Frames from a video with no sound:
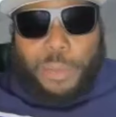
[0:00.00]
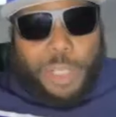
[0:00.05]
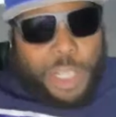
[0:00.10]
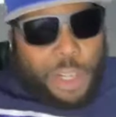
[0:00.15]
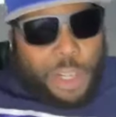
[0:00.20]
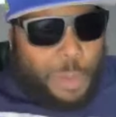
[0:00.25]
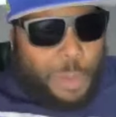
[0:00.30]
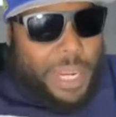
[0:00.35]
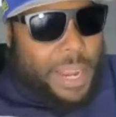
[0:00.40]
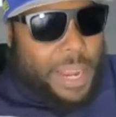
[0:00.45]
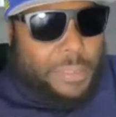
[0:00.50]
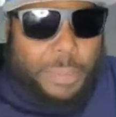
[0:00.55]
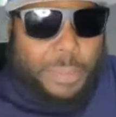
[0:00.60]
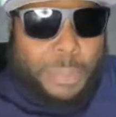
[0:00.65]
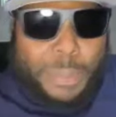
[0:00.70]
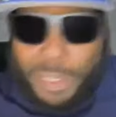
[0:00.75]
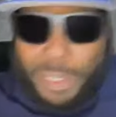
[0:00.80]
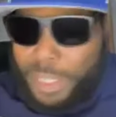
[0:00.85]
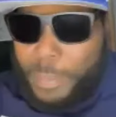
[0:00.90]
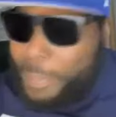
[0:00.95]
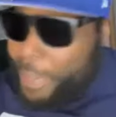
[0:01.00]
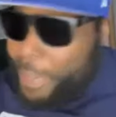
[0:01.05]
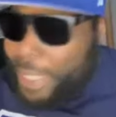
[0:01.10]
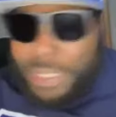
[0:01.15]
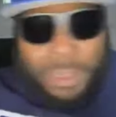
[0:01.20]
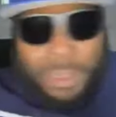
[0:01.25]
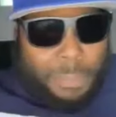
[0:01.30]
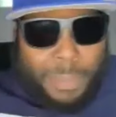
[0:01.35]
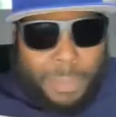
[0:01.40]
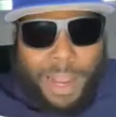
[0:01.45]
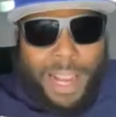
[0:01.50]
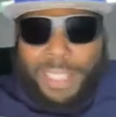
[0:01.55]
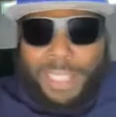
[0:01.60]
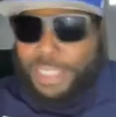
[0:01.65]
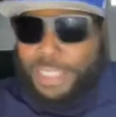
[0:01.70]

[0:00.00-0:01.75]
you know, we have to put it in a pizza box,